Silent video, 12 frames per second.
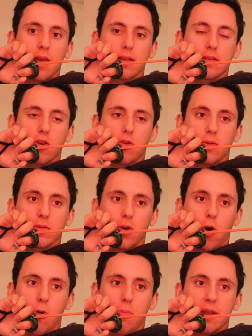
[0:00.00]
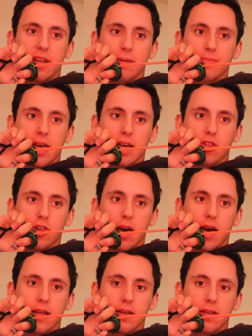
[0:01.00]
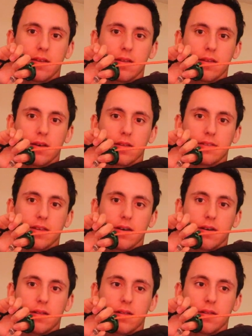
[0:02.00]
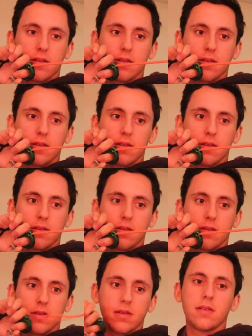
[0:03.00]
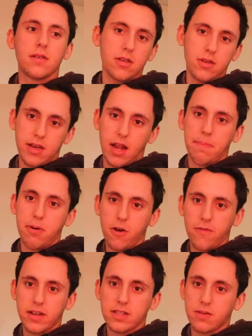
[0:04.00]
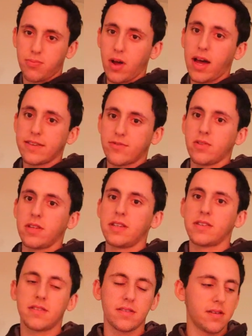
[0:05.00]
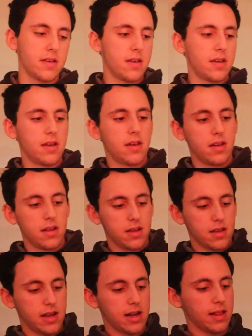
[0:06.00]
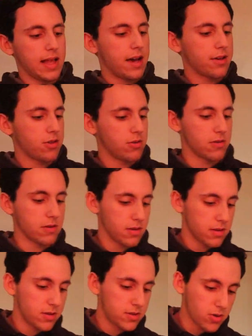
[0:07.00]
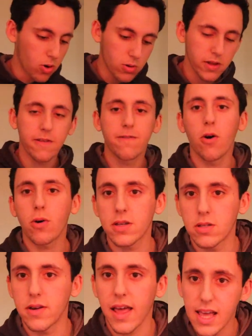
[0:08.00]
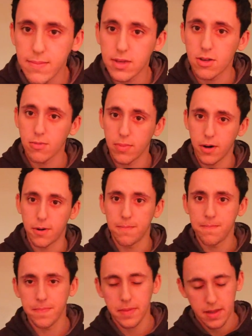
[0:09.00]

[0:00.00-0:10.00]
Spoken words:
And just almost opening up that shot until you get a perfect surprise release. And it allows you to solely focus on aiming your bow.